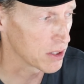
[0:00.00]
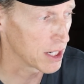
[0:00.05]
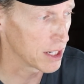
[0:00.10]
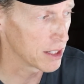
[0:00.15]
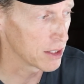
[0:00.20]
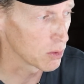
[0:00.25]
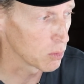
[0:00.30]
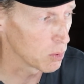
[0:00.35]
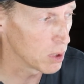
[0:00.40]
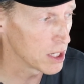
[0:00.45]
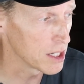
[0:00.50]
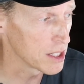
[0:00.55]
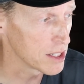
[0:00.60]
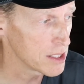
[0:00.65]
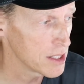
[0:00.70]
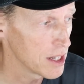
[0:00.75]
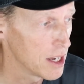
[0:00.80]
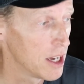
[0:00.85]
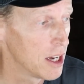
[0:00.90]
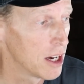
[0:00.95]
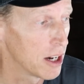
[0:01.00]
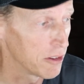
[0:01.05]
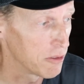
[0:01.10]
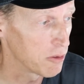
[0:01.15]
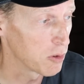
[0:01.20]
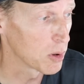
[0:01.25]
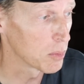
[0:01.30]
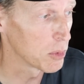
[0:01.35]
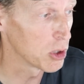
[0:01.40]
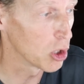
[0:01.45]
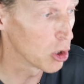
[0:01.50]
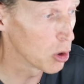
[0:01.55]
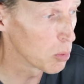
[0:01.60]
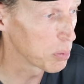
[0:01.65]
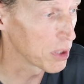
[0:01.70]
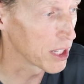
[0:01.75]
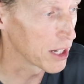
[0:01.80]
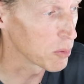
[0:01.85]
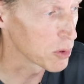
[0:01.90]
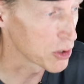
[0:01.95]
Okay, there was a formal O
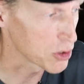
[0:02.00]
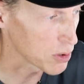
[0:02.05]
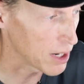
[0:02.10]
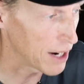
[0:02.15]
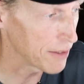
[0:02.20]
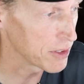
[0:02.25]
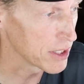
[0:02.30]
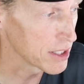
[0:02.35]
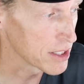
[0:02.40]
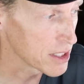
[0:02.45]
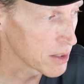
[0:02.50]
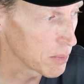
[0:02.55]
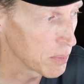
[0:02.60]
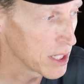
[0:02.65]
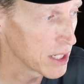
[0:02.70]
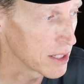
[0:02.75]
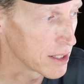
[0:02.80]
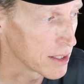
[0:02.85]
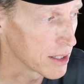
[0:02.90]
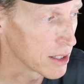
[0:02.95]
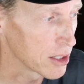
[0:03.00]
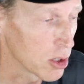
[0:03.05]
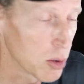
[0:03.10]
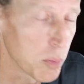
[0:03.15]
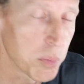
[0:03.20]
plan was drafted and submitted. An